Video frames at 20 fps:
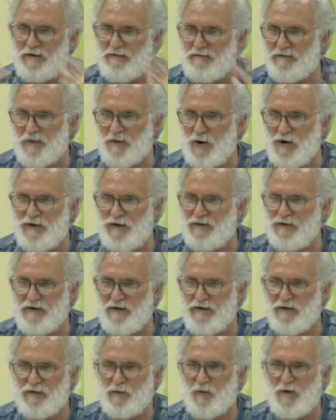
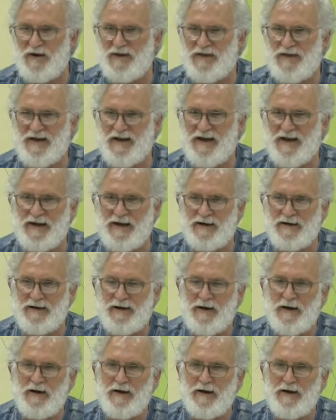voices within